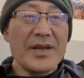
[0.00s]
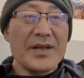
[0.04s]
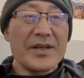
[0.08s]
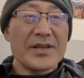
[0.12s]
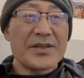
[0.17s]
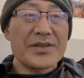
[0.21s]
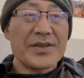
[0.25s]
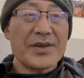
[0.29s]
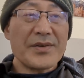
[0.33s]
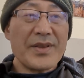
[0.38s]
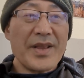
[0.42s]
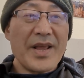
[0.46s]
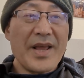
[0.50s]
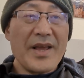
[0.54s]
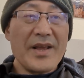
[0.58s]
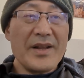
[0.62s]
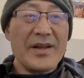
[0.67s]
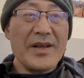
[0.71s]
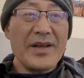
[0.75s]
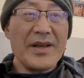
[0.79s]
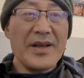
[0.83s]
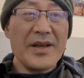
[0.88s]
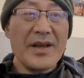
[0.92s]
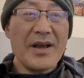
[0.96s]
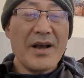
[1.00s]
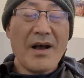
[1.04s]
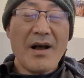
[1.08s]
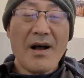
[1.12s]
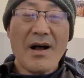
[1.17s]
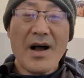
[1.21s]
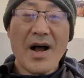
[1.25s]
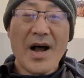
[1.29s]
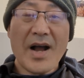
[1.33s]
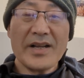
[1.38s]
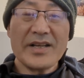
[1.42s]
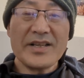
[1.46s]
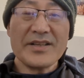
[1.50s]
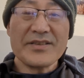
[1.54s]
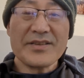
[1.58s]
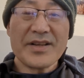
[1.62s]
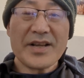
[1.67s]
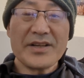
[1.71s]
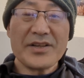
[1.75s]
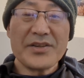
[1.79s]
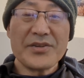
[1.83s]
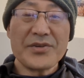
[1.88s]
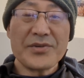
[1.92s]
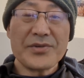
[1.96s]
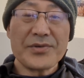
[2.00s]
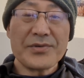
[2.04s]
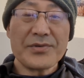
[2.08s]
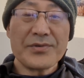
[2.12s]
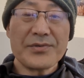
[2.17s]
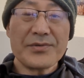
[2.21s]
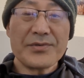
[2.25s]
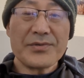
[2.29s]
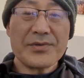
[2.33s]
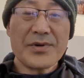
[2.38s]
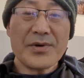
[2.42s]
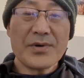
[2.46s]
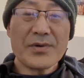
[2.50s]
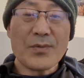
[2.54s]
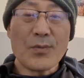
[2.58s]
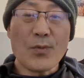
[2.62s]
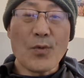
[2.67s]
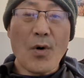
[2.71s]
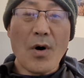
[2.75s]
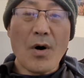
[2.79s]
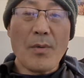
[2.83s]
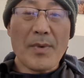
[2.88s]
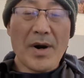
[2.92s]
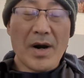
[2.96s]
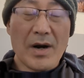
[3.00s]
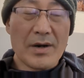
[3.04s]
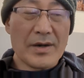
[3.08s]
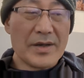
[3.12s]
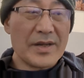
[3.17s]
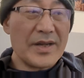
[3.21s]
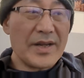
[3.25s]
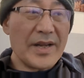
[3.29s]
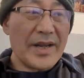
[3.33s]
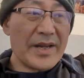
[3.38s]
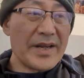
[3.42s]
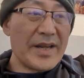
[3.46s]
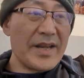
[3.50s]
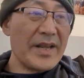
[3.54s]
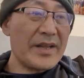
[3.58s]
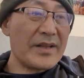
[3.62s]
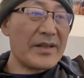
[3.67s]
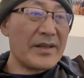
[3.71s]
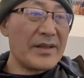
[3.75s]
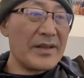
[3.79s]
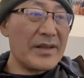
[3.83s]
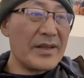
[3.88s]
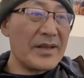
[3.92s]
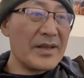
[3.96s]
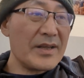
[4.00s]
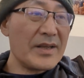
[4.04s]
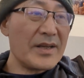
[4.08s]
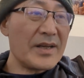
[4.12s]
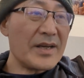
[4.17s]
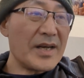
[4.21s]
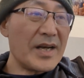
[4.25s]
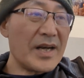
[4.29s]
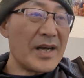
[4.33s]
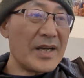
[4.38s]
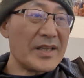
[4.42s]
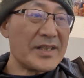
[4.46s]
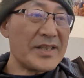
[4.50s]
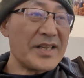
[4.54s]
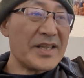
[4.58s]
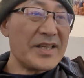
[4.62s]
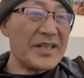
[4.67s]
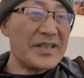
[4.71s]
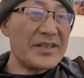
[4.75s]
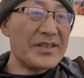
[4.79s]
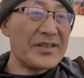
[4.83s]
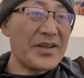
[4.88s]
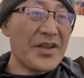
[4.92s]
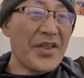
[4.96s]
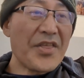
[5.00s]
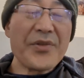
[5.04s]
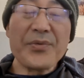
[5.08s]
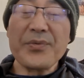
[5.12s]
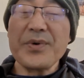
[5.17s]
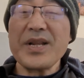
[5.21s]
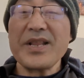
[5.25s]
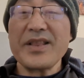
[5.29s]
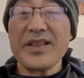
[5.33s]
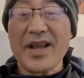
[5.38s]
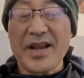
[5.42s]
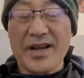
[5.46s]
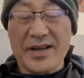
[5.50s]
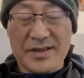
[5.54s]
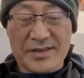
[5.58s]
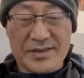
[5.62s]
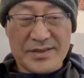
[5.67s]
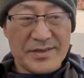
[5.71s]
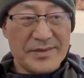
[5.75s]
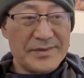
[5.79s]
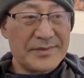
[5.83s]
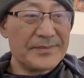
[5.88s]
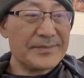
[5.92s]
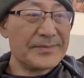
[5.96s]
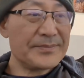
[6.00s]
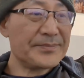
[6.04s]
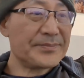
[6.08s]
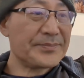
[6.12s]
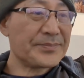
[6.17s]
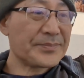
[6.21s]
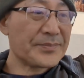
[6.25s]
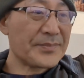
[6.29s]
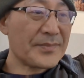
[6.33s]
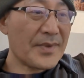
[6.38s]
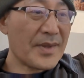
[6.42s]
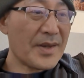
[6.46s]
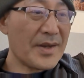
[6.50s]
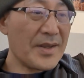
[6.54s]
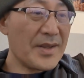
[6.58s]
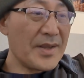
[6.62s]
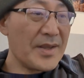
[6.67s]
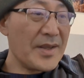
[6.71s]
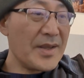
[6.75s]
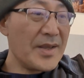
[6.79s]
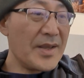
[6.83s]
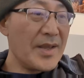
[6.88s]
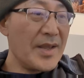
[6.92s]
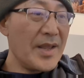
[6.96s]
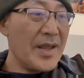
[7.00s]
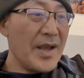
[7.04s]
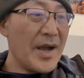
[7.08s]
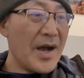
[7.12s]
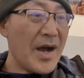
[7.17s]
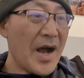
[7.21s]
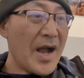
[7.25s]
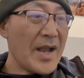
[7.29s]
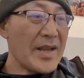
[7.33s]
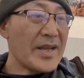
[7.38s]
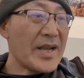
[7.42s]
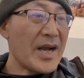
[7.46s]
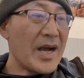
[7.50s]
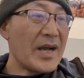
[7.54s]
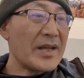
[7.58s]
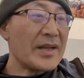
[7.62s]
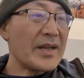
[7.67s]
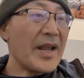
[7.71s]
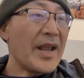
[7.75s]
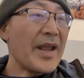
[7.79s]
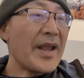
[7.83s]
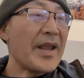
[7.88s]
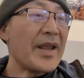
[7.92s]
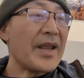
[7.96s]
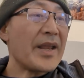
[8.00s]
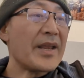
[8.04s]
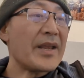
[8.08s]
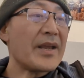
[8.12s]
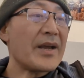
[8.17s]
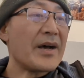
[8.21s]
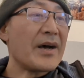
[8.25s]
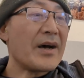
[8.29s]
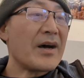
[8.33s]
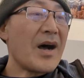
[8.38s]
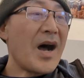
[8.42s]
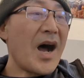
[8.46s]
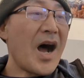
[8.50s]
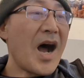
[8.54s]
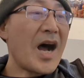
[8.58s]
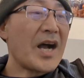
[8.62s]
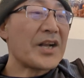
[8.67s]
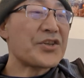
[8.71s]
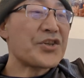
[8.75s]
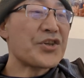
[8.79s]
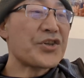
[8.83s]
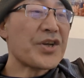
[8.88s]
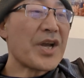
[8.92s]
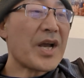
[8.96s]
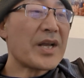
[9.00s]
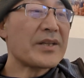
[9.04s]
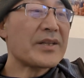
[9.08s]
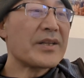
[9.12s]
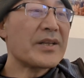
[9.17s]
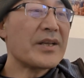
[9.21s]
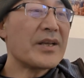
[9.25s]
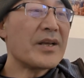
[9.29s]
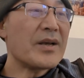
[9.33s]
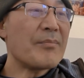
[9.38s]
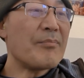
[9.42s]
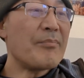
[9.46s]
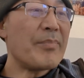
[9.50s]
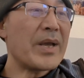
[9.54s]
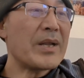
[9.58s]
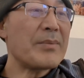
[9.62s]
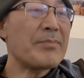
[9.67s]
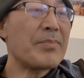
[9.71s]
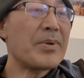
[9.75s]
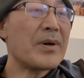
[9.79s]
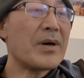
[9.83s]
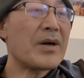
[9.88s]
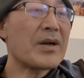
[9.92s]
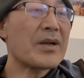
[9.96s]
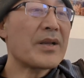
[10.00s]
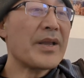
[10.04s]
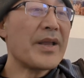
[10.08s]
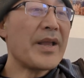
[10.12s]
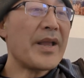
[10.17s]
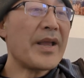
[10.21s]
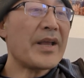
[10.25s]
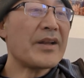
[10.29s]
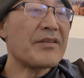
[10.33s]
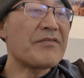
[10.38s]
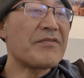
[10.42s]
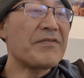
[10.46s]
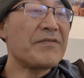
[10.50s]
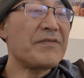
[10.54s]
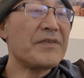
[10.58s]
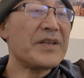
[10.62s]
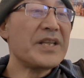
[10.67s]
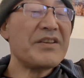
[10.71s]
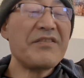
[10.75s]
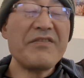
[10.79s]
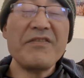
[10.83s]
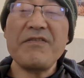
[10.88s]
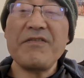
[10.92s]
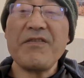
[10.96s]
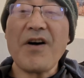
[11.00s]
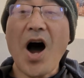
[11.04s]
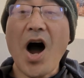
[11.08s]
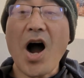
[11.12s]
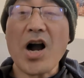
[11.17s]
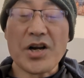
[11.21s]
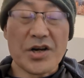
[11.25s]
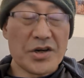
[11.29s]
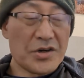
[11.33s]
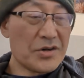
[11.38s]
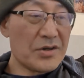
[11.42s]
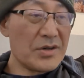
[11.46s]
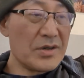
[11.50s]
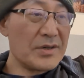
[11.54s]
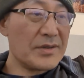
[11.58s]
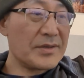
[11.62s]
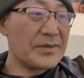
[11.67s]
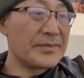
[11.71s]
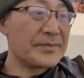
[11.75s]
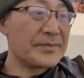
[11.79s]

So then I decided to go to Walmart and get uh, these three things I got a uh, hot shot bed bug and flea fogger.